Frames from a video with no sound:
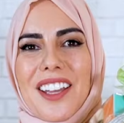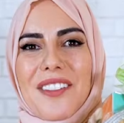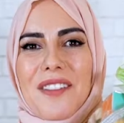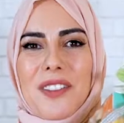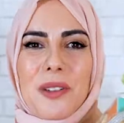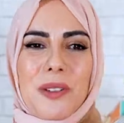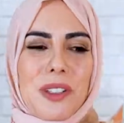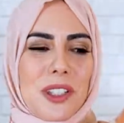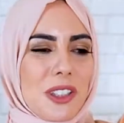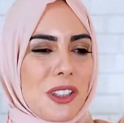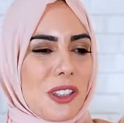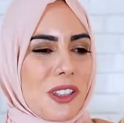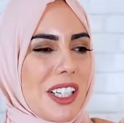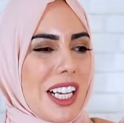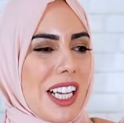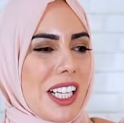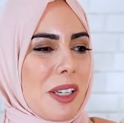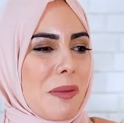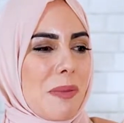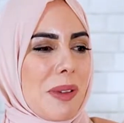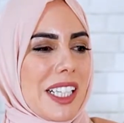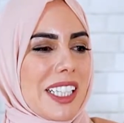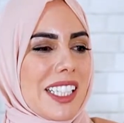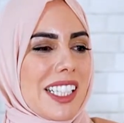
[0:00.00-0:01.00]
If you want to learn
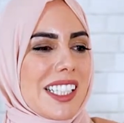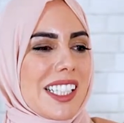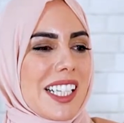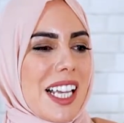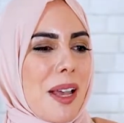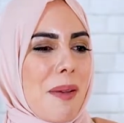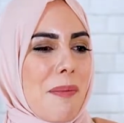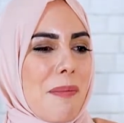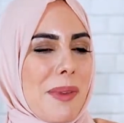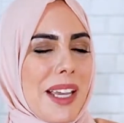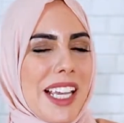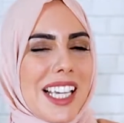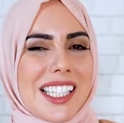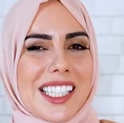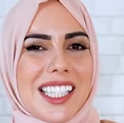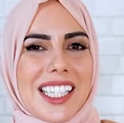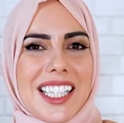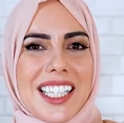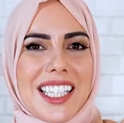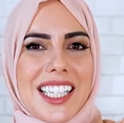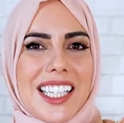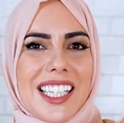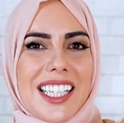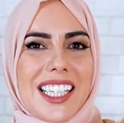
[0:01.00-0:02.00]
how to make this
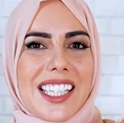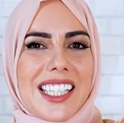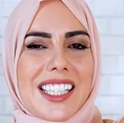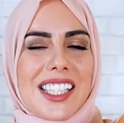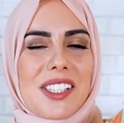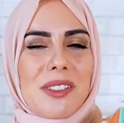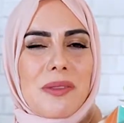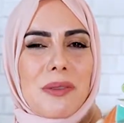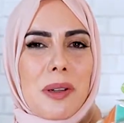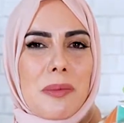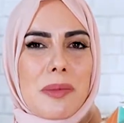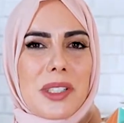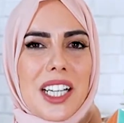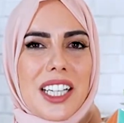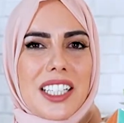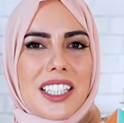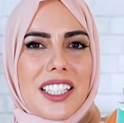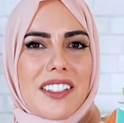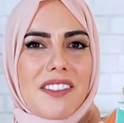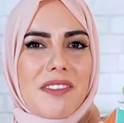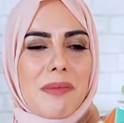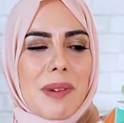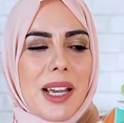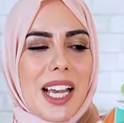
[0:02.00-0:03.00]
amazing kids
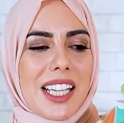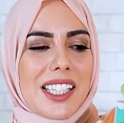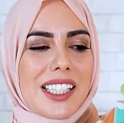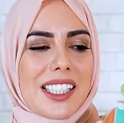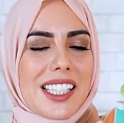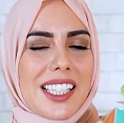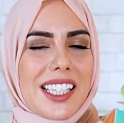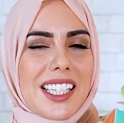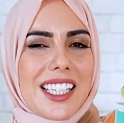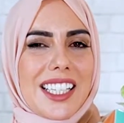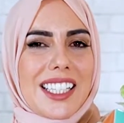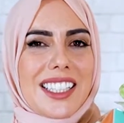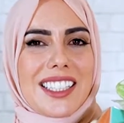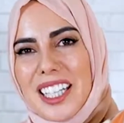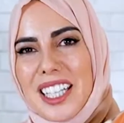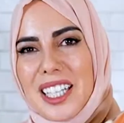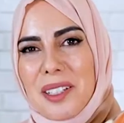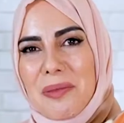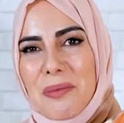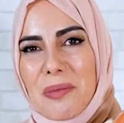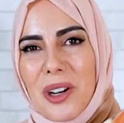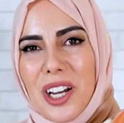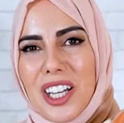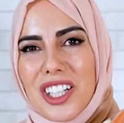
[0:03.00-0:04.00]
Ramadan gift basket,
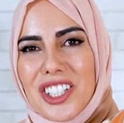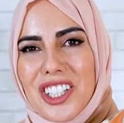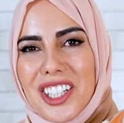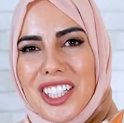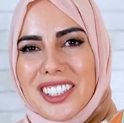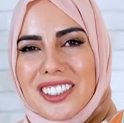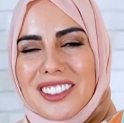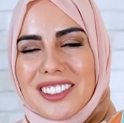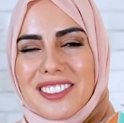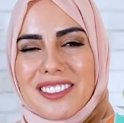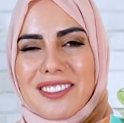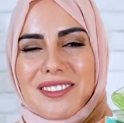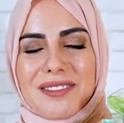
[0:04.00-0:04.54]
keep watching.